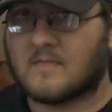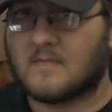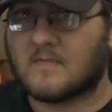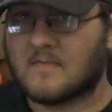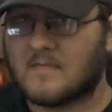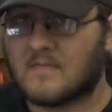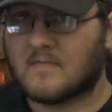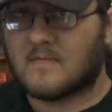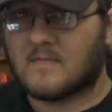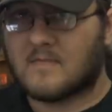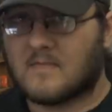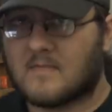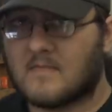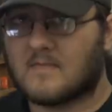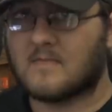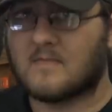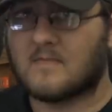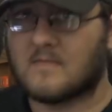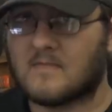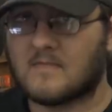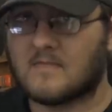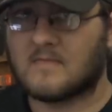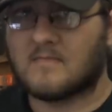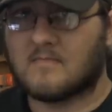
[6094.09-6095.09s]
thing is
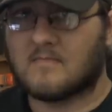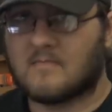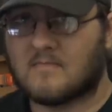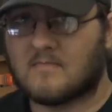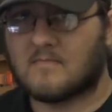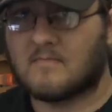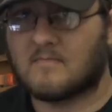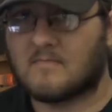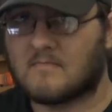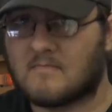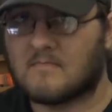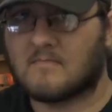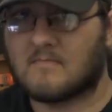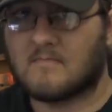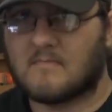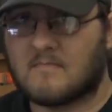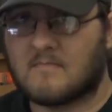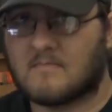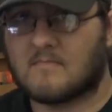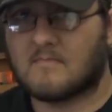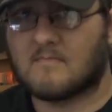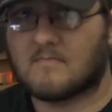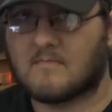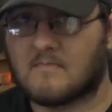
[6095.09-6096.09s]
huge.
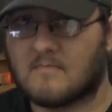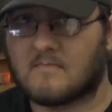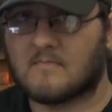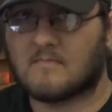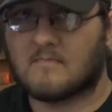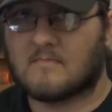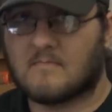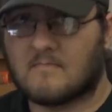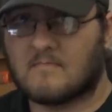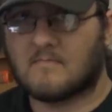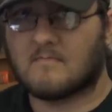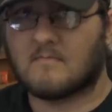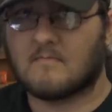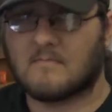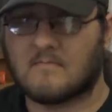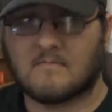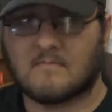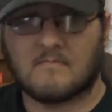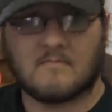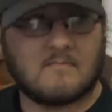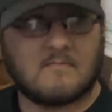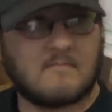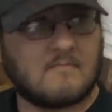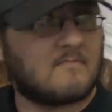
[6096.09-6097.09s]

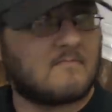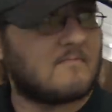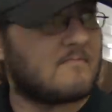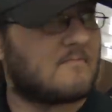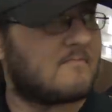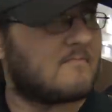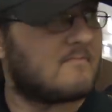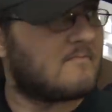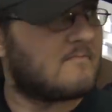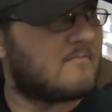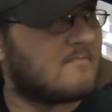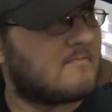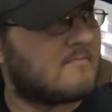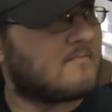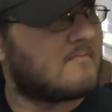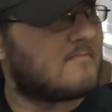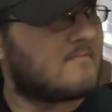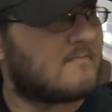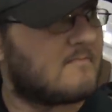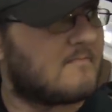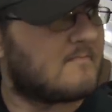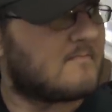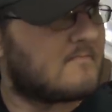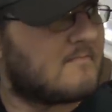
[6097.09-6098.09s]
Oh, it's heavy too. I forgot
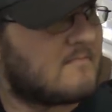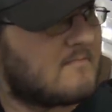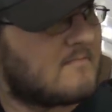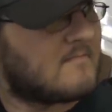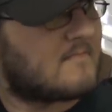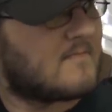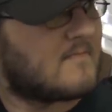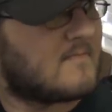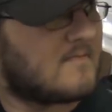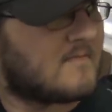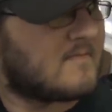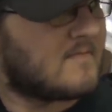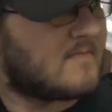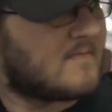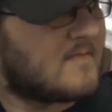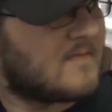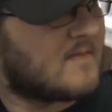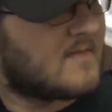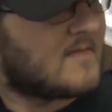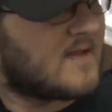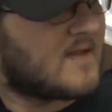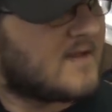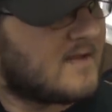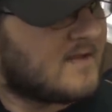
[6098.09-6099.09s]
how heavy it is.
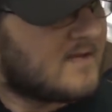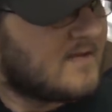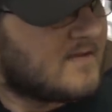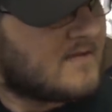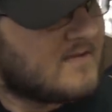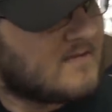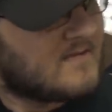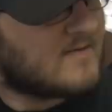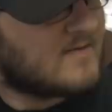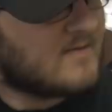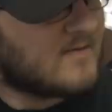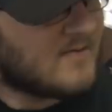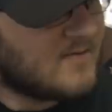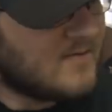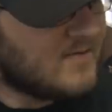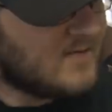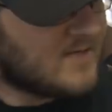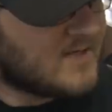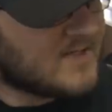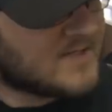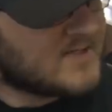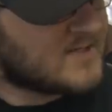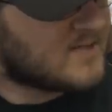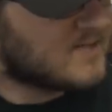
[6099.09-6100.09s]
Ooh,
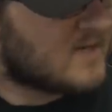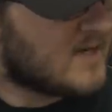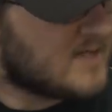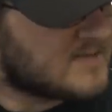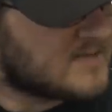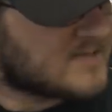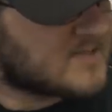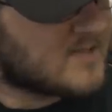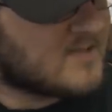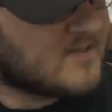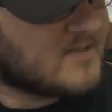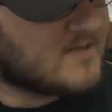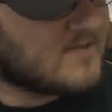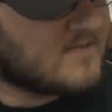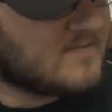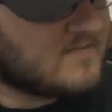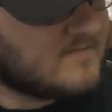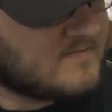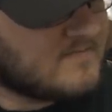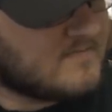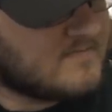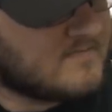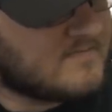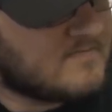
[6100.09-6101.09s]
the giraffe skull.
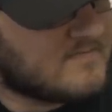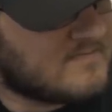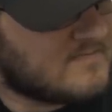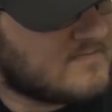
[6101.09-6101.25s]
Yeah,